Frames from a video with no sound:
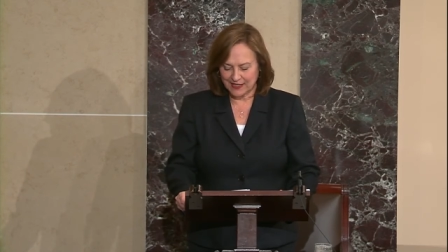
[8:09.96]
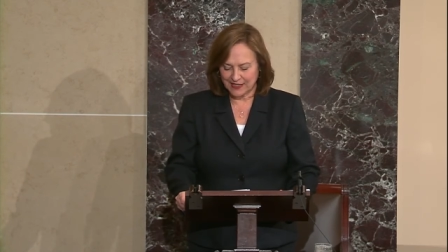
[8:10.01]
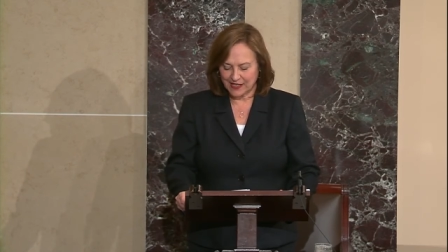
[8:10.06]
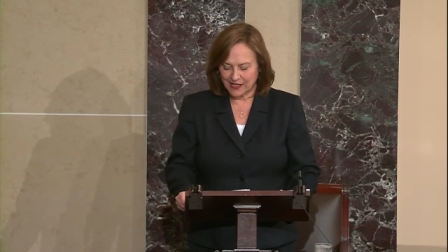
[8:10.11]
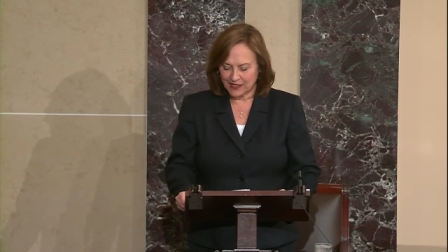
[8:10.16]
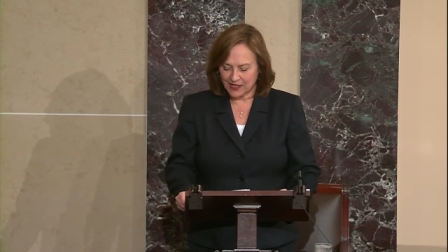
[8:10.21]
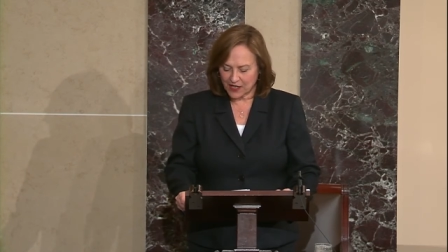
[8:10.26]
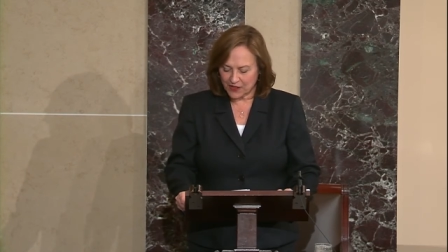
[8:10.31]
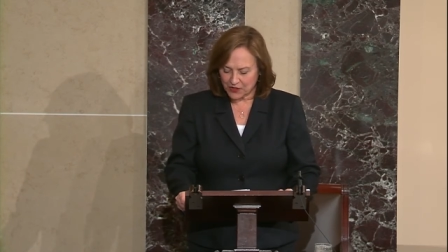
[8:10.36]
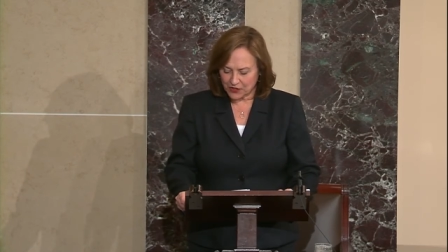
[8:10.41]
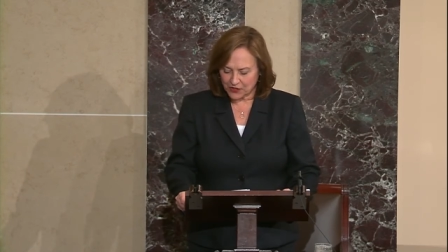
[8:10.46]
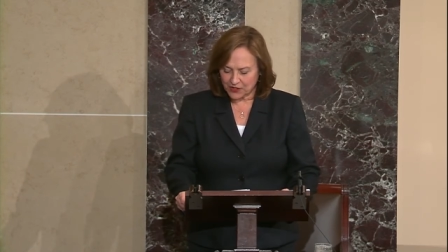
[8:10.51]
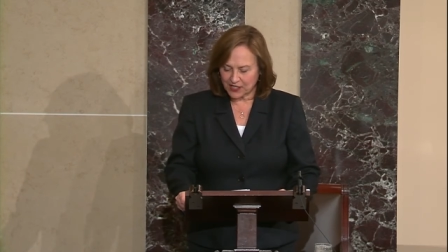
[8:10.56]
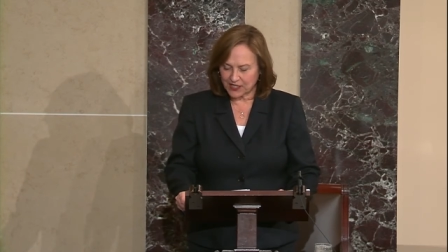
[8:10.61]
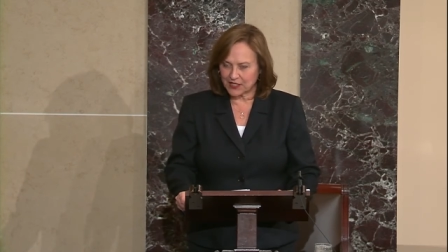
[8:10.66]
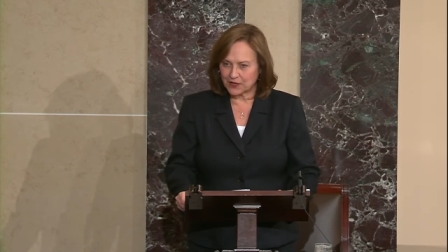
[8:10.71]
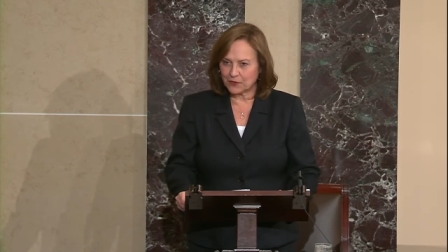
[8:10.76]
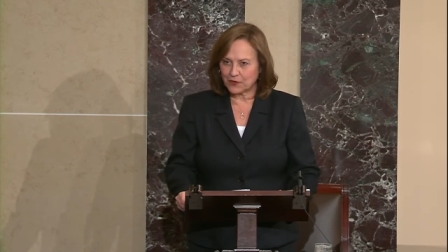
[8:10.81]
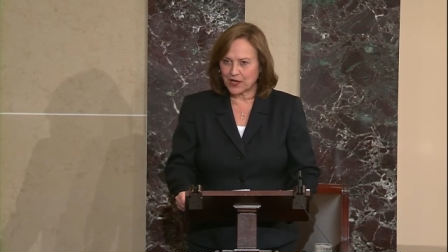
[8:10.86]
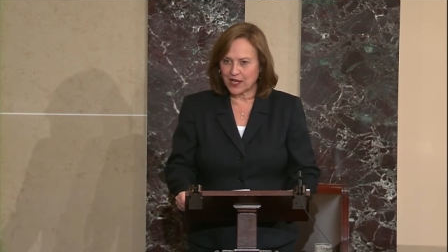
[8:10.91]
Another
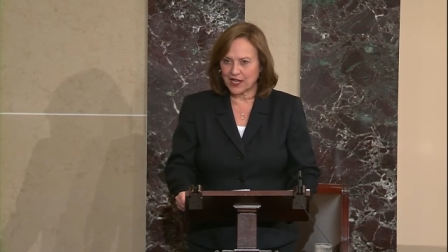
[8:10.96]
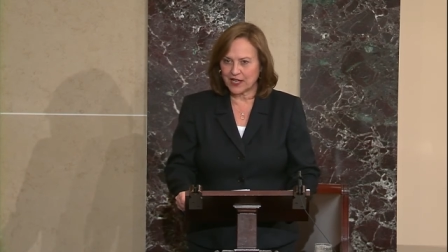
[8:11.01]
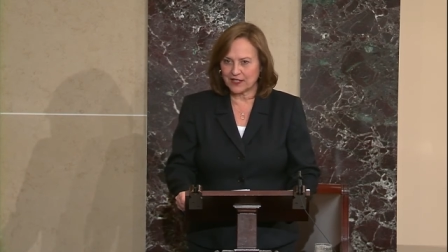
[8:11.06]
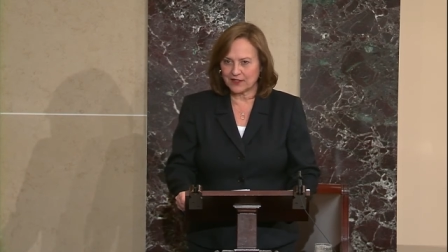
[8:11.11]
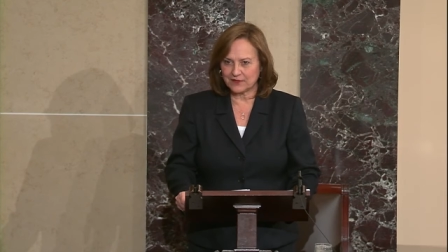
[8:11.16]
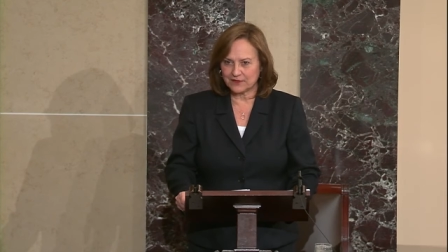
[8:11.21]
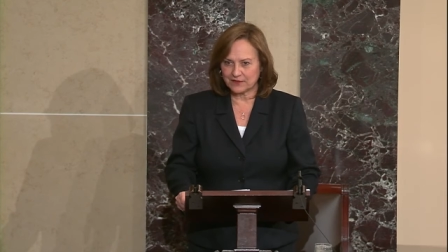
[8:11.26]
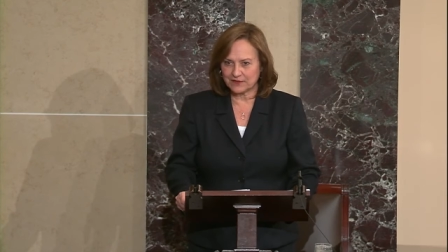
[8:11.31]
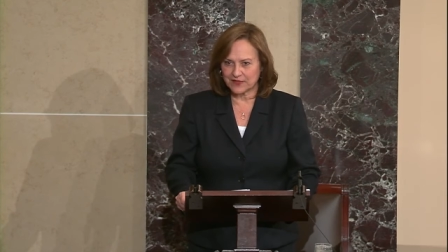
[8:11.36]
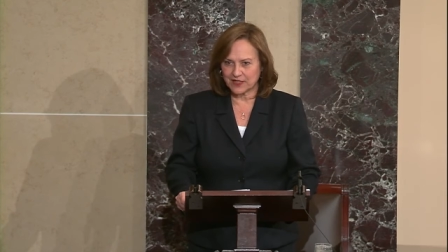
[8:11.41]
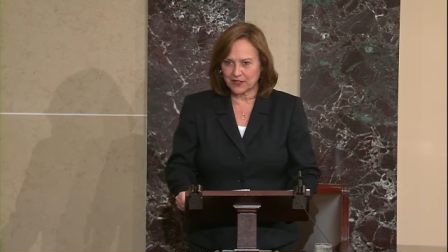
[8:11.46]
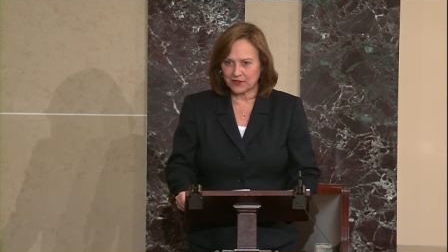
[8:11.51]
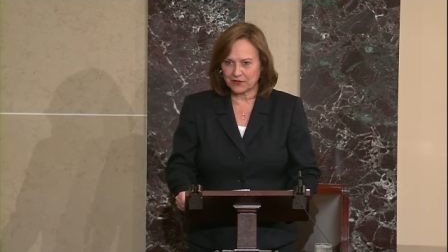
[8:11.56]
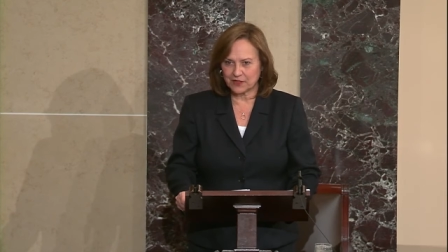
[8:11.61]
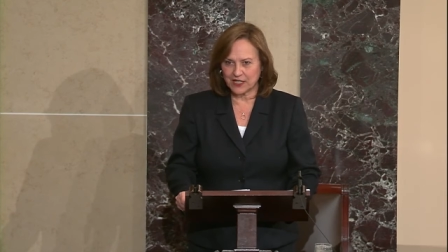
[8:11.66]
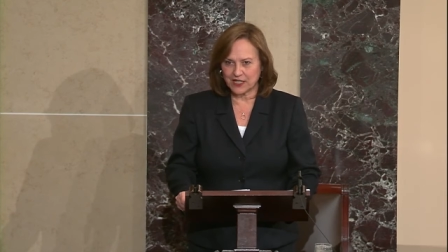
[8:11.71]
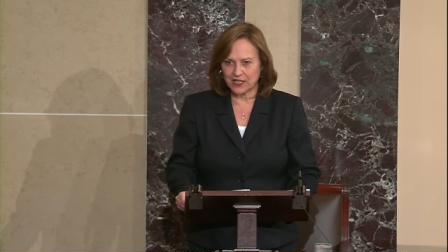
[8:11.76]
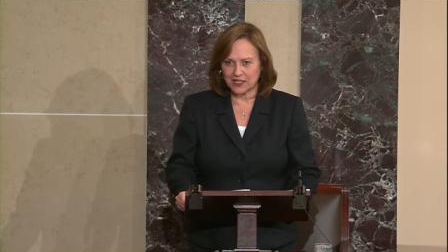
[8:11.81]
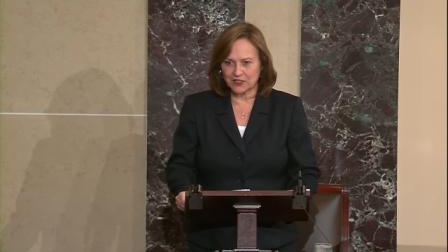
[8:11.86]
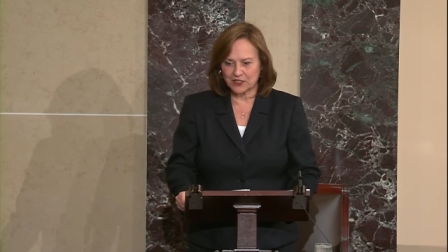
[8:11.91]
key way that
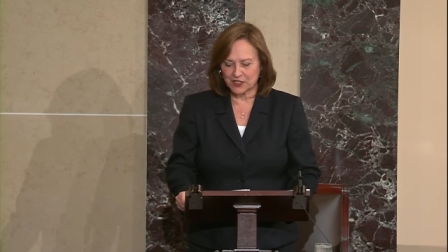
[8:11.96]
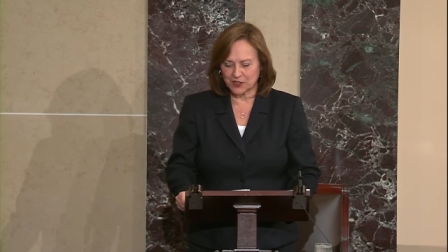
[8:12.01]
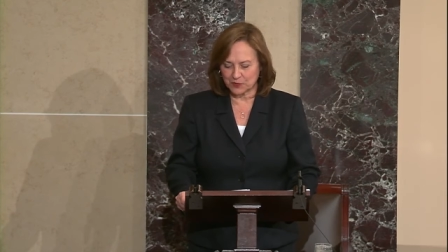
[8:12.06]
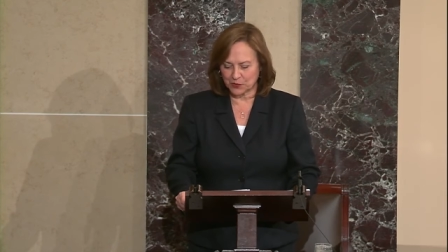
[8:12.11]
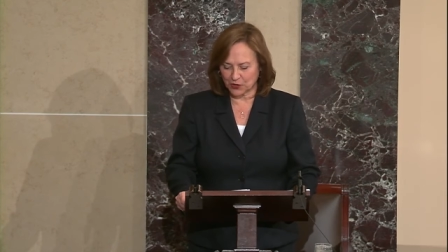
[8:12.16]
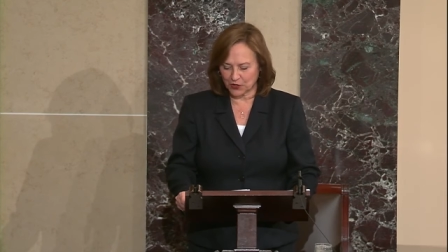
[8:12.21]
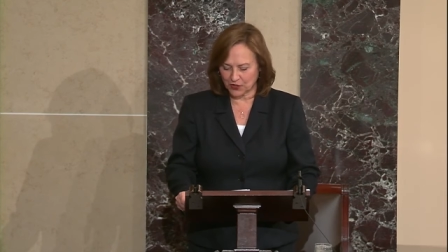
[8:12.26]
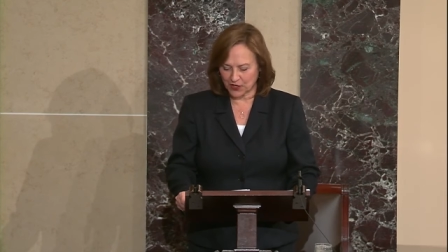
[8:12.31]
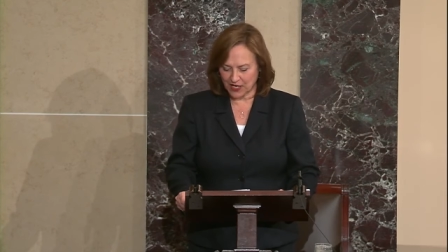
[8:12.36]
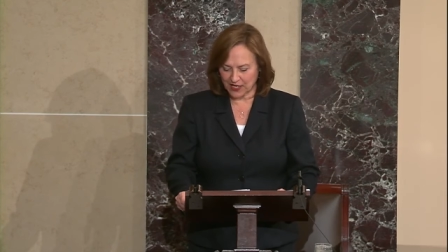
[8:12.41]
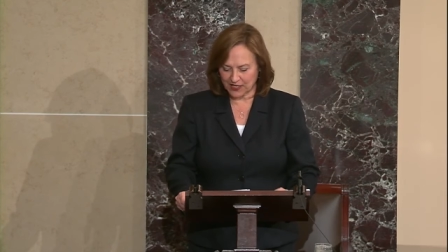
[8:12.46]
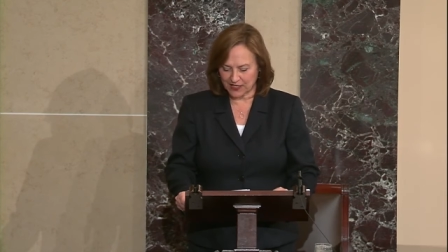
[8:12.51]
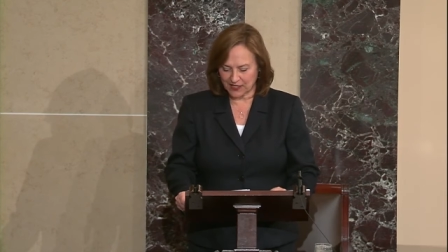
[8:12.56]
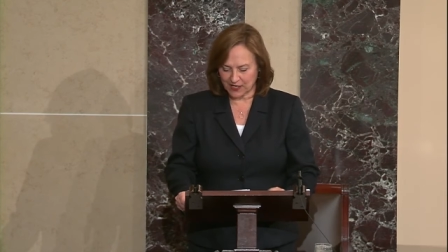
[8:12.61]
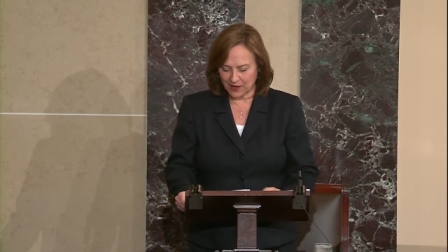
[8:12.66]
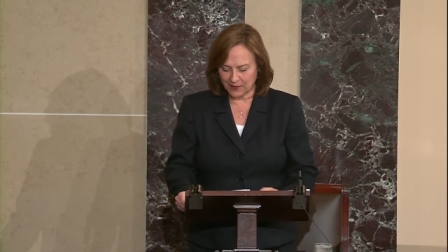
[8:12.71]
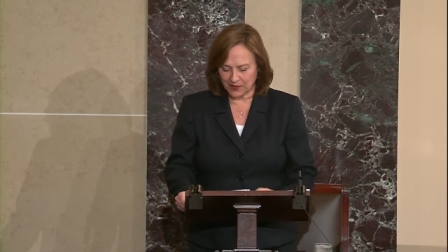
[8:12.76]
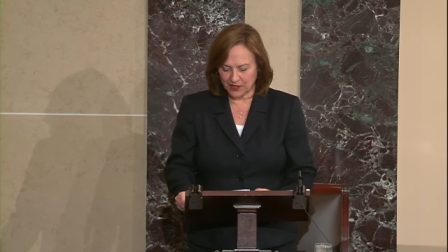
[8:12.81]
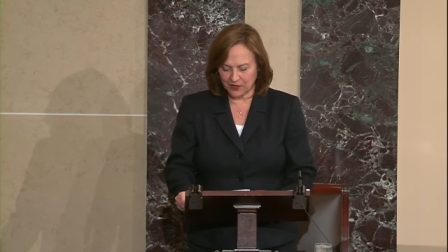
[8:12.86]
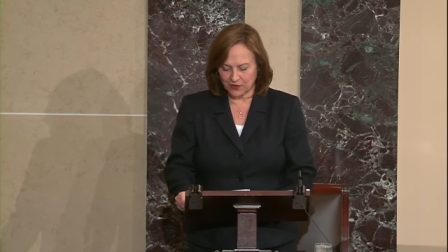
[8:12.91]
we can spur
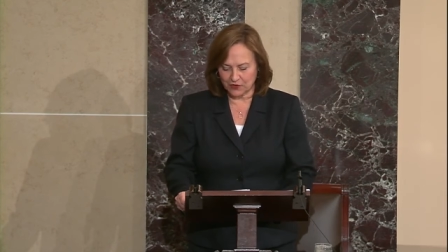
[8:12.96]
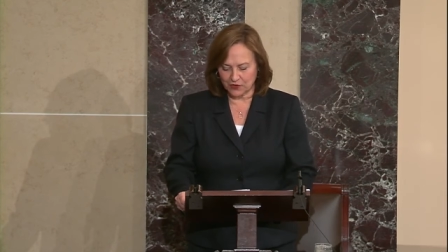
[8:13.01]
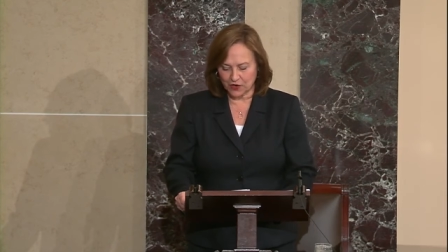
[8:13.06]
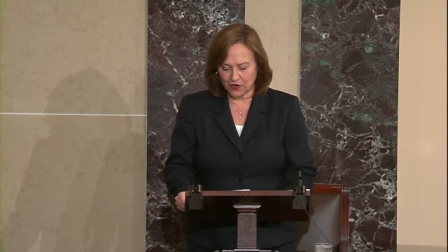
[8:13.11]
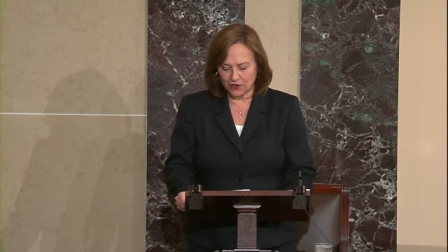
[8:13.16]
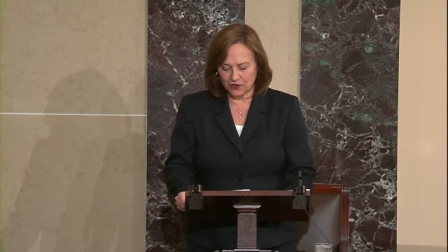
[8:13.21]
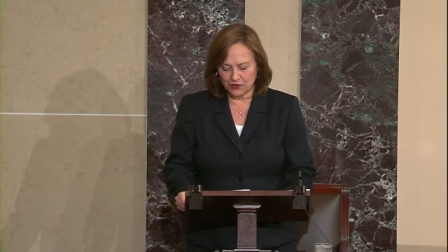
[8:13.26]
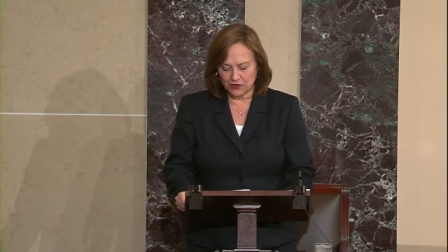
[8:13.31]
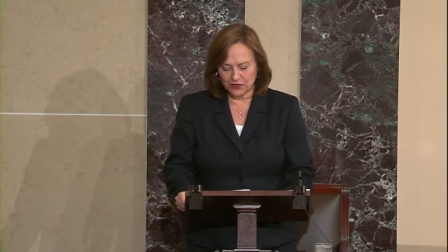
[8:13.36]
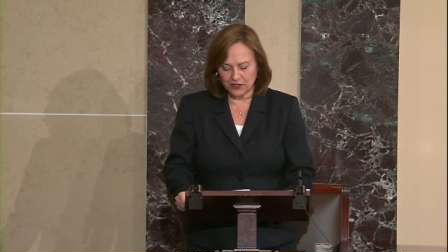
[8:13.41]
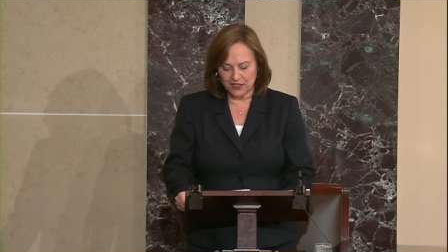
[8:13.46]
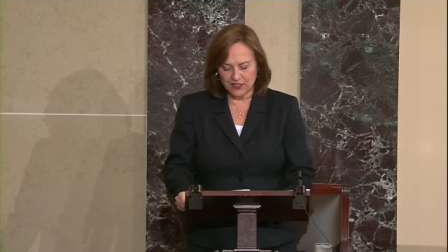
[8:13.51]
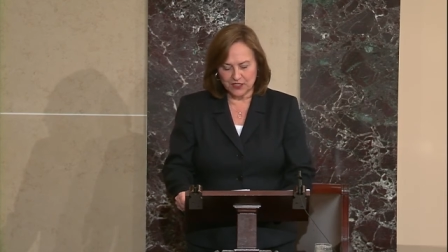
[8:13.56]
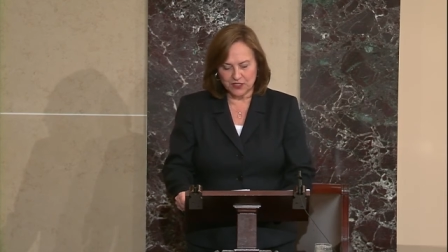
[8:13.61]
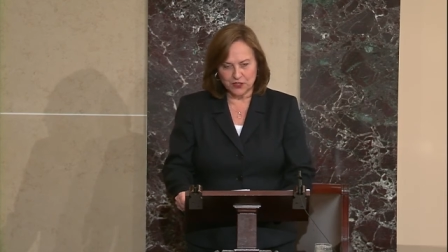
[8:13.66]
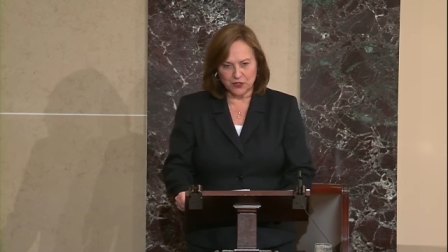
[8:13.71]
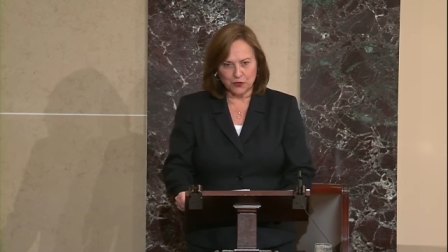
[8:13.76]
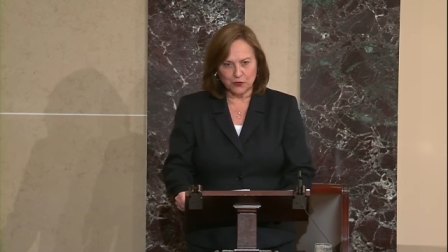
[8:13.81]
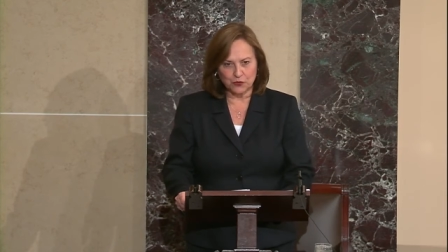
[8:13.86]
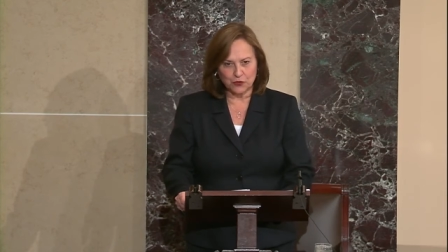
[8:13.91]
economic growth
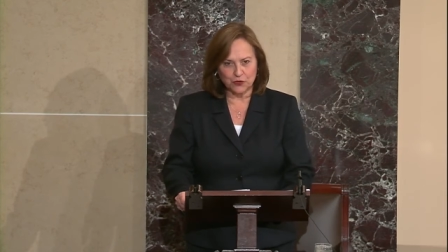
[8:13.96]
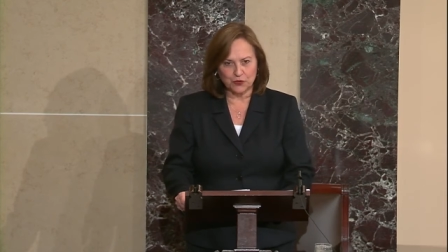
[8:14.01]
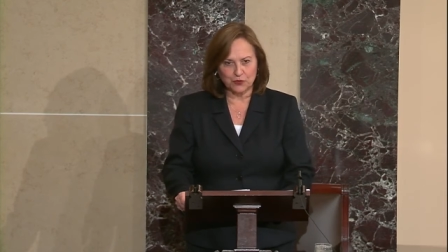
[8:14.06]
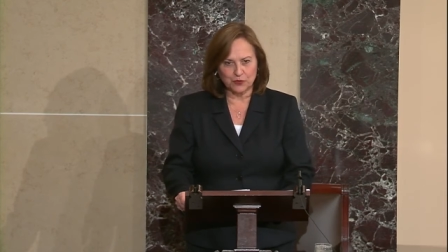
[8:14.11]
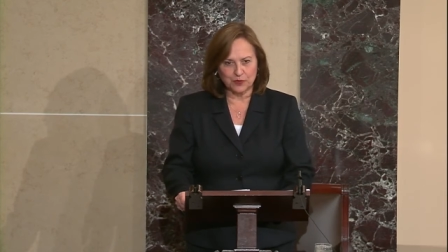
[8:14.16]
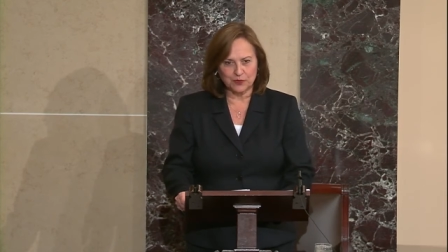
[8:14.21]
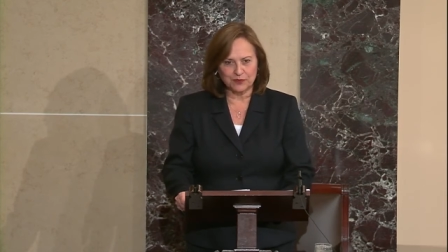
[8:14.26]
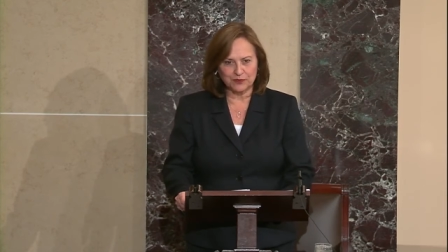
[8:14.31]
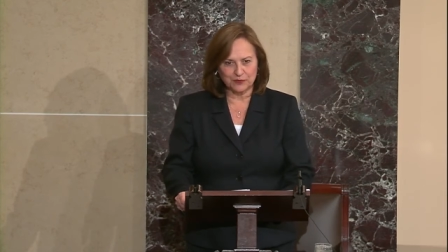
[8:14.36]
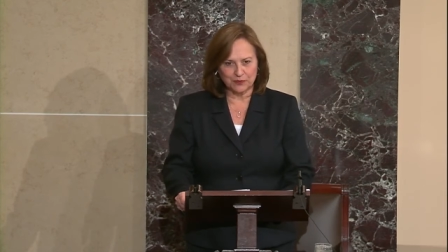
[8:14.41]
is through